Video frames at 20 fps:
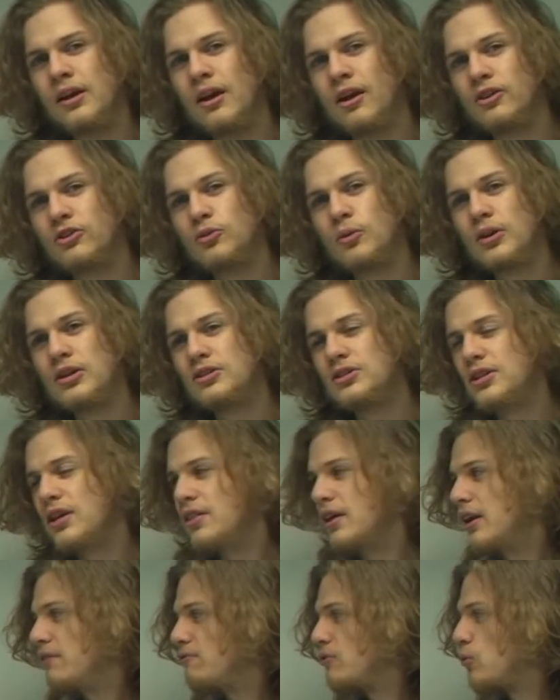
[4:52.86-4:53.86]
So we can see
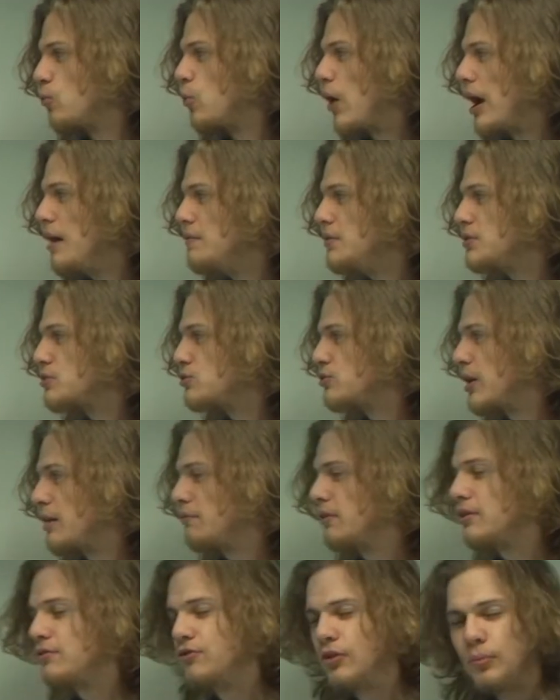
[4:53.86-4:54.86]
that if the wave is
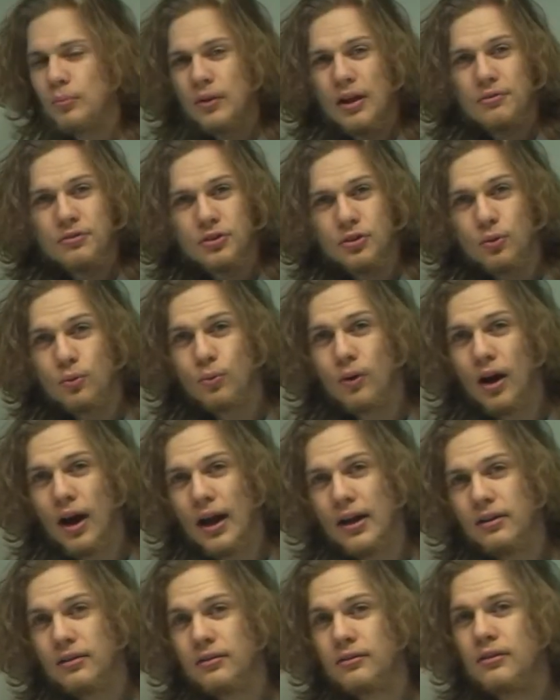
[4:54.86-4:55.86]
traveling from left to
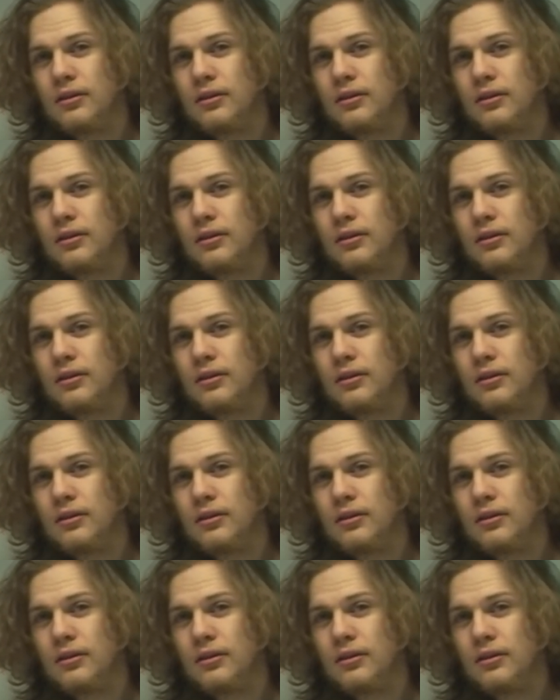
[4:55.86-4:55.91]
right,